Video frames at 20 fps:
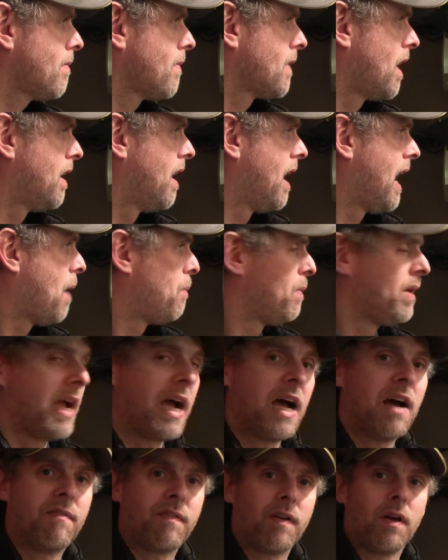uh, and we
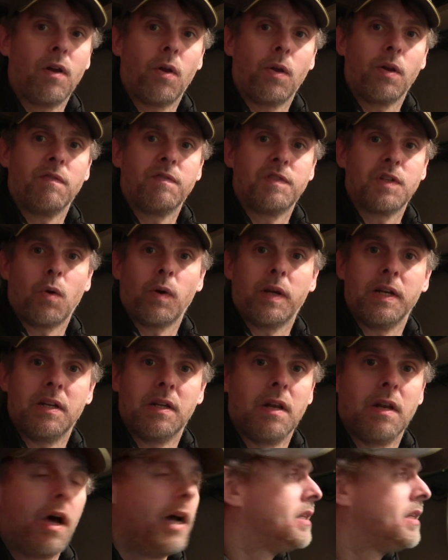have a lot of socket
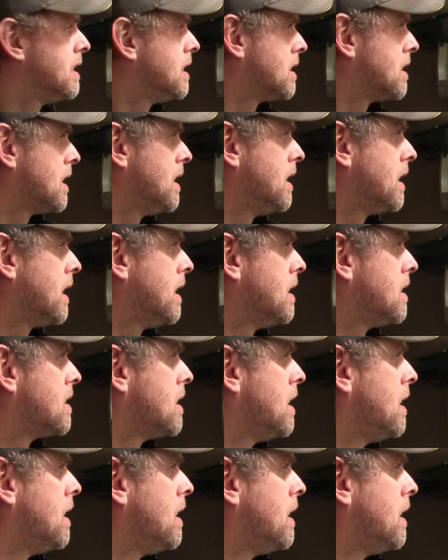and lighting circuits.